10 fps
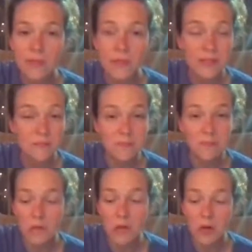Just,
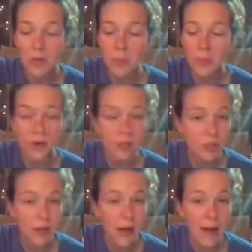you know, no
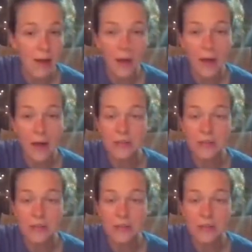pressure at all.